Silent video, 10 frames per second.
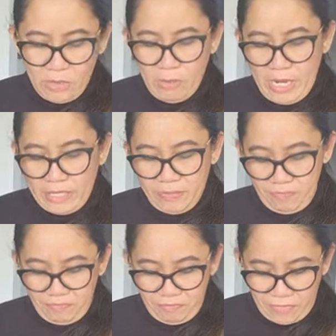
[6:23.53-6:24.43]
what,
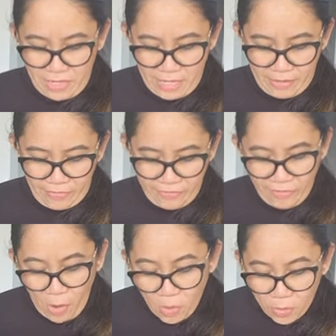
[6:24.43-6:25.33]
a
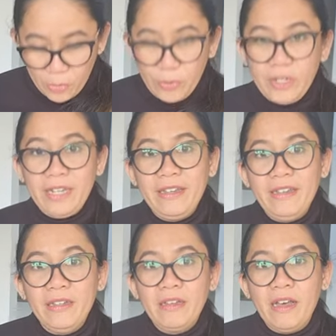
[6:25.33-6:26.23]
phone,
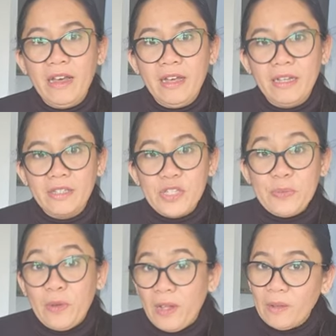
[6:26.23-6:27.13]
a
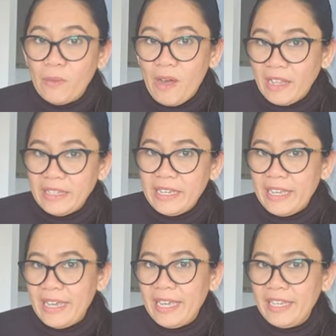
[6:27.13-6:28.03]
small
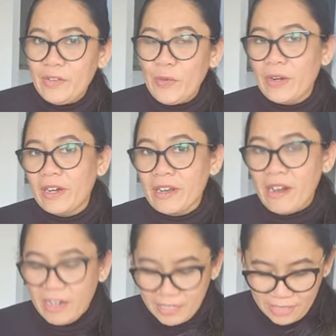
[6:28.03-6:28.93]
wallet, or a
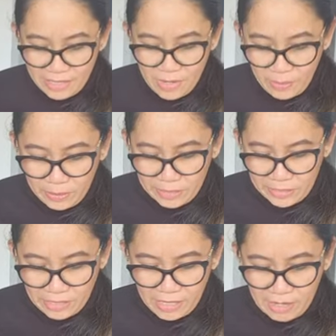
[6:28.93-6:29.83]
card
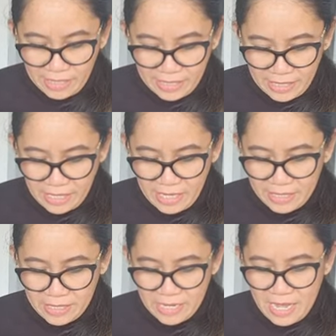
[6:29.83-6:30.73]
holder, a card
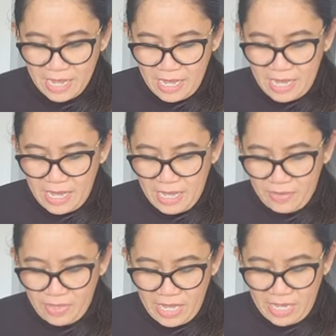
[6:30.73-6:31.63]
case,
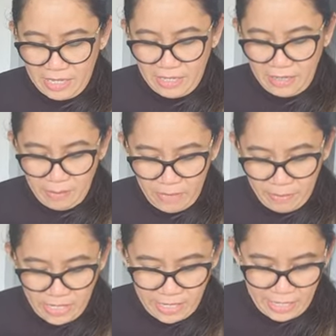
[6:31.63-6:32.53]
and then
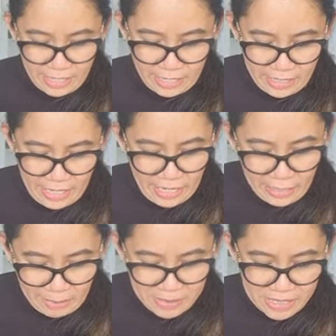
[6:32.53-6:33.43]
maybe a, a
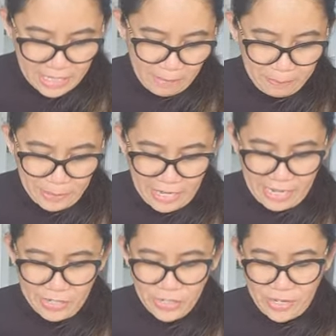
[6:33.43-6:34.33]
lipstick, a
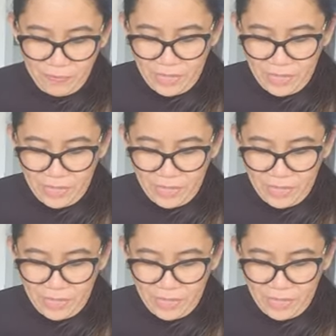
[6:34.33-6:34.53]
blush.